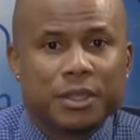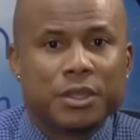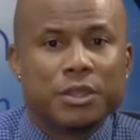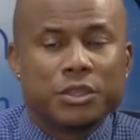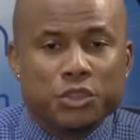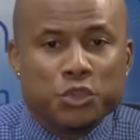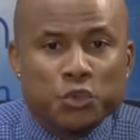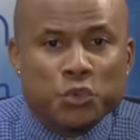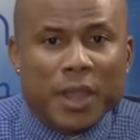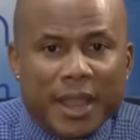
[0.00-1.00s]

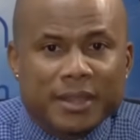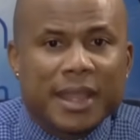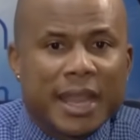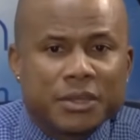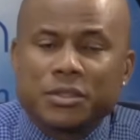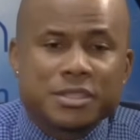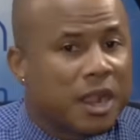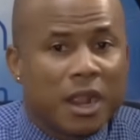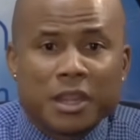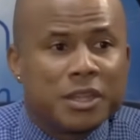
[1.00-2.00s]
You and adults
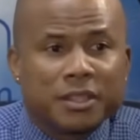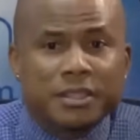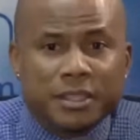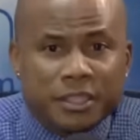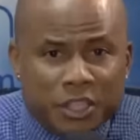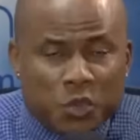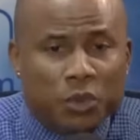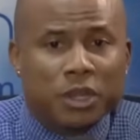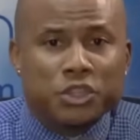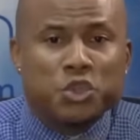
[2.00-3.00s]
are not
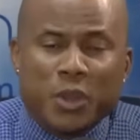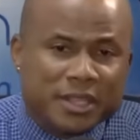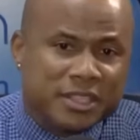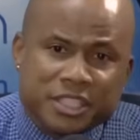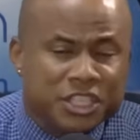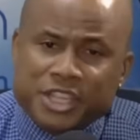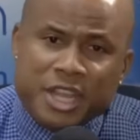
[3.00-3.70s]
equal. You and teacher are no